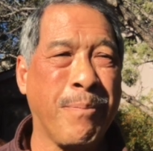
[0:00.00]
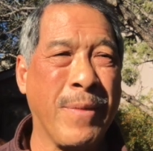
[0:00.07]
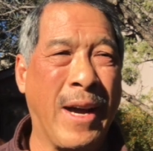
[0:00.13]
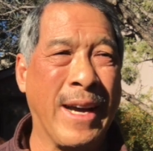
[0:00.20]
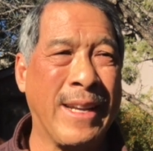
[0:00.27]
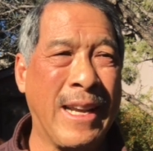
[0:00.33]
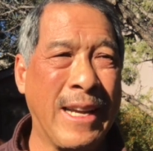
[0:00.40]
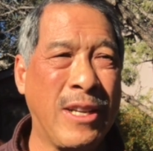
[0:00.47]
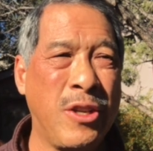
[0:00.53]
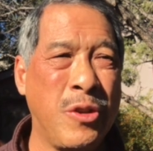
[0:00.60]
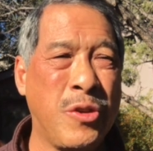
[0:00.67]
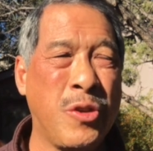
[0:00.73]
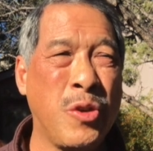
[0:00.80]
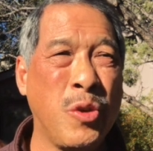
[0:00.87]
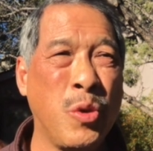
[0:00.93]
I'd like you
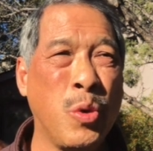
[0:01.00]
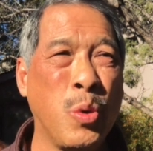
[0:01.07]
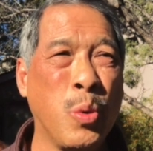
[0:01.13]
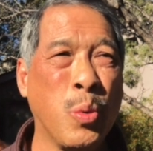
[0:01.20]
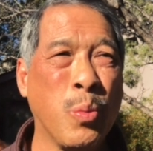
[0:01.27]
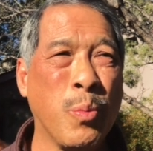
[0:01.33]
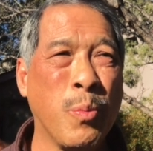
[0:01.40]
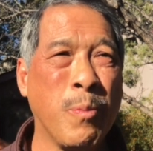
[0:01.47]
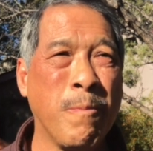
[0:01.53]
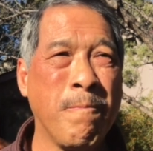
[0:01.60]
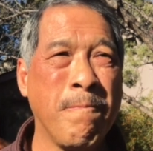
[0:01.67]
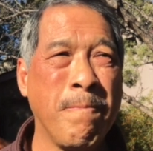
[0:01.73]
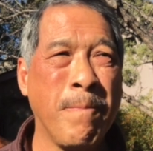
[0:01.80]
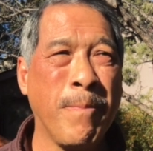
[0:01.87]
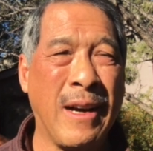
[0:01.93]
to
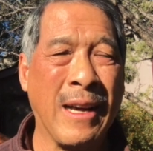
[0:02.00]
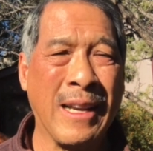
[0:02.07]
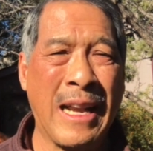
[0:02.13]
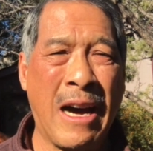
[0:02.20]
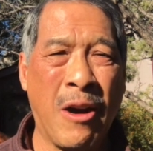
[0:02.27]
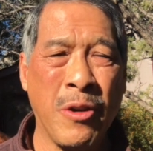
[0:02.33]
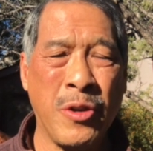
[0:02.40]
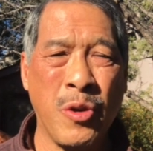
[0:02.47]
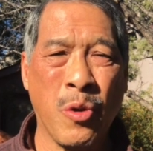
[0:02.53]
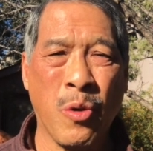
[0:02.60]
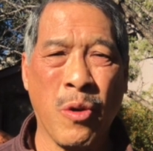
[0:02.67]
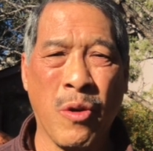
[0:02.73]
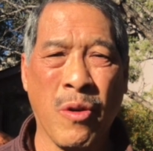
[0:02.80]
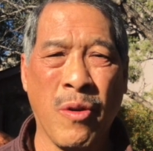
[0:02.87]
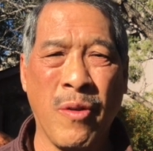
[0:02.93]
allow
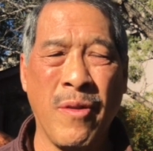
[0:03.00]
your